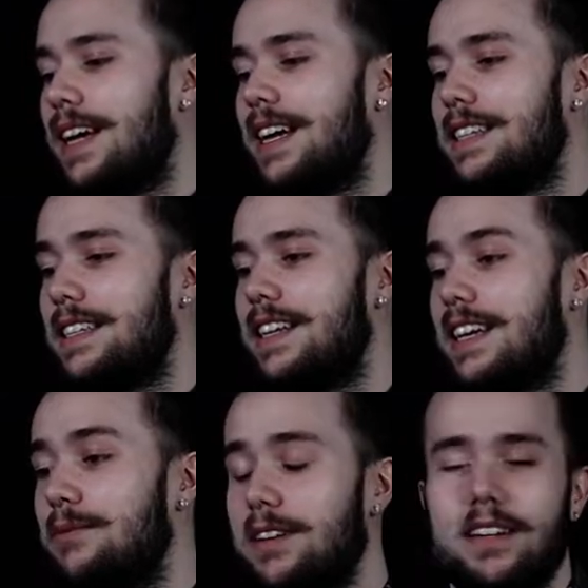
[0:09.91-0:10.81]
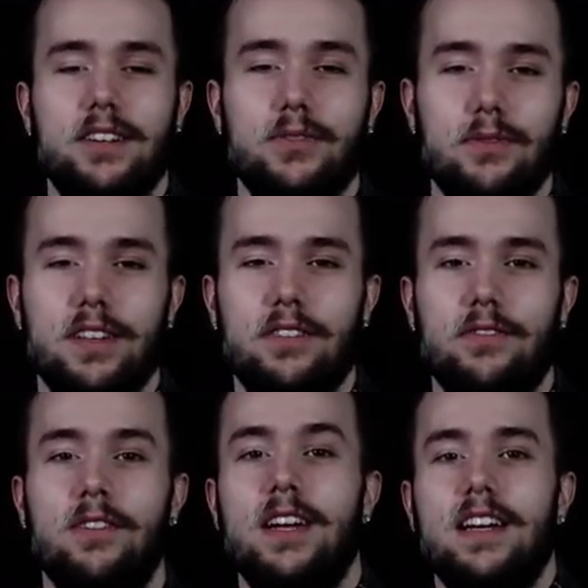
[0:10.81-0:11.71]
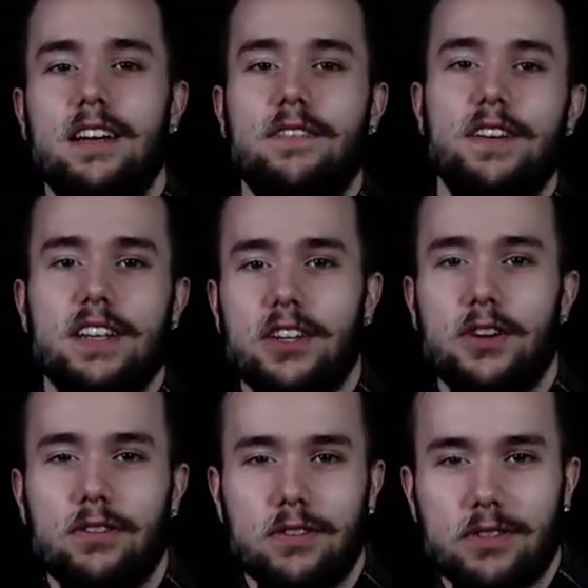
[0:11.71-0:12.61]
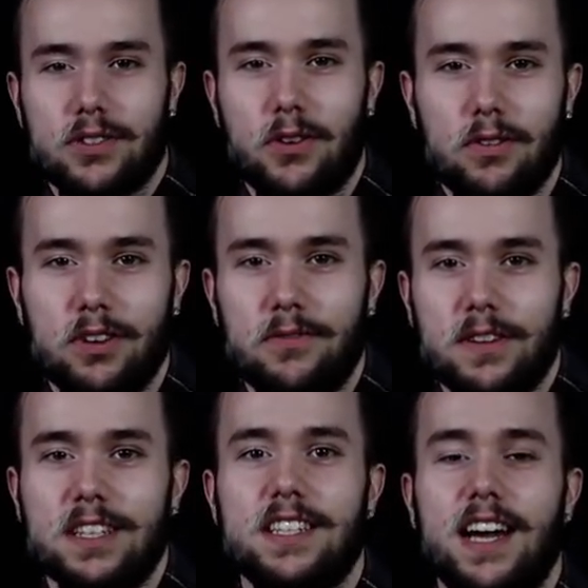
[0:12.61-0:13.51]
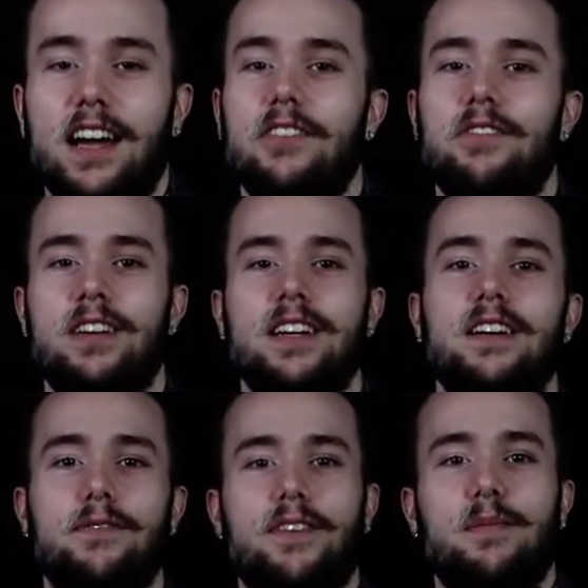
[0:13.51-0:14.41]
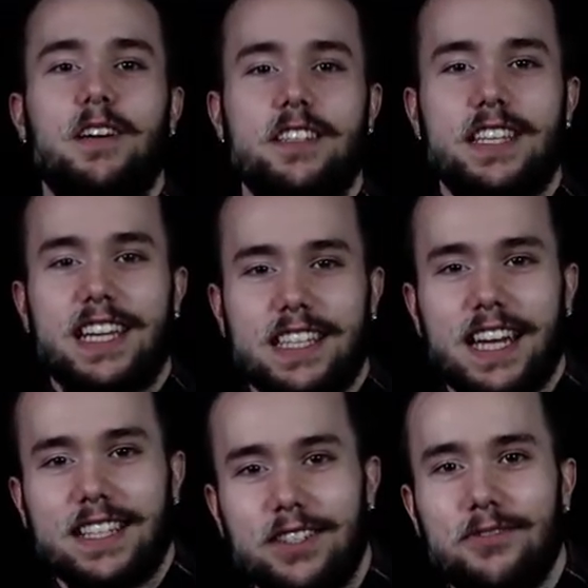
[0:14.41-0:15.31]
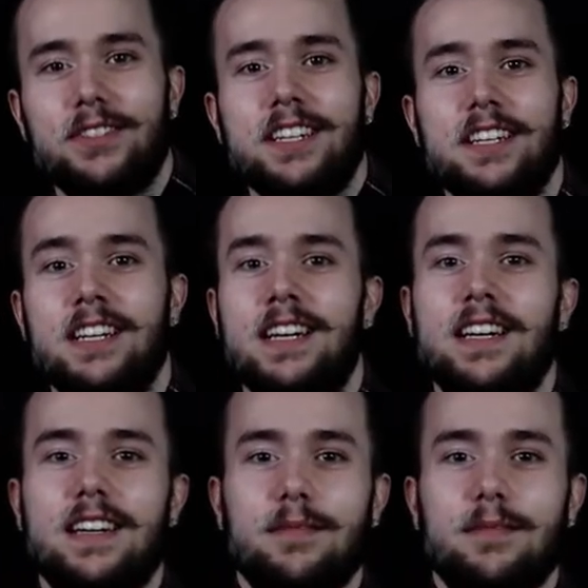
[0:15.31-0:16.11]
And today we're gonna do a little video, a little solo freestyle from uh, Zane Tattoos here.